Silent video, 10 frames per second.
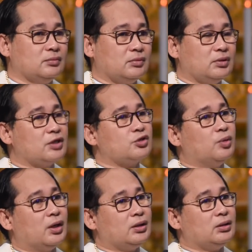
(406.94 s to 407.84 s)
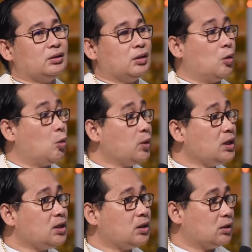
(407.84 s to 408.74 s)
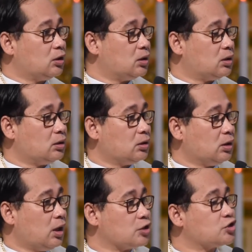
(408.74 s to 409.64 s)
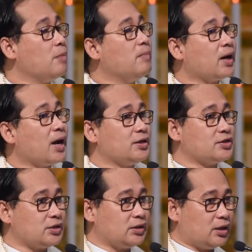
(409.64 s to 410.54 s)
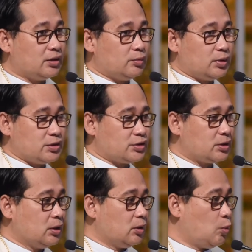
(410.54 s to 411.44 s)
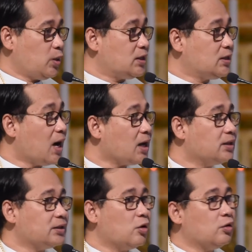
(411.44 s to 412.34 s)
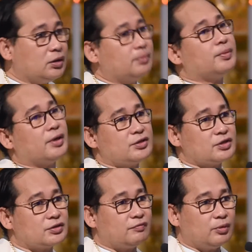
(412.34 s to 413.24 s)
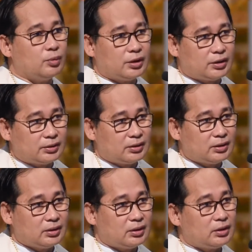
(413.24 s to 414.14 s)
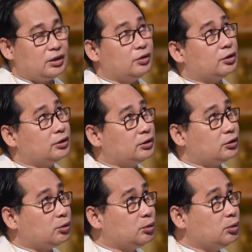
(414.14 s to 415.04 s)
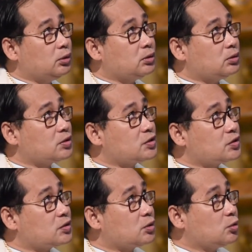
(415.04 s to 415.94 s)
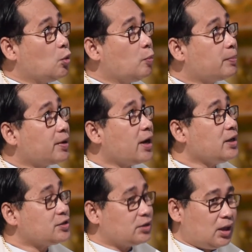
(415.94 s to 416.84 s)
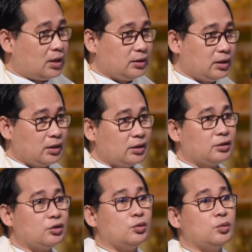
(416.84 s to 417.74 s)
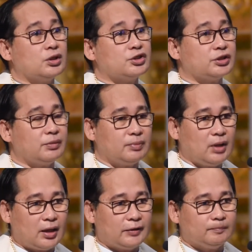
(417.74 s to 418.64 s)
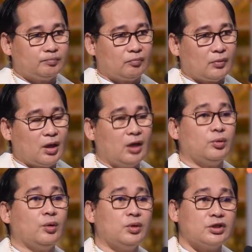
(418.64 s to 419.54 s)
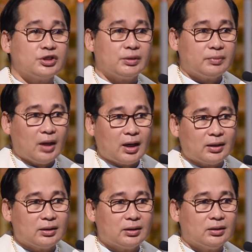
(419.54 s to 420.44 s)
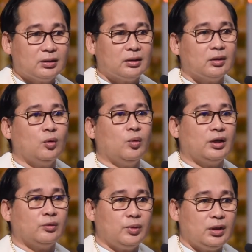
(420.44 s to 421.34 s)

That's why we summarize, in other words, we gather all the praises of the world in order to praise God, to worship God. And we worship God when we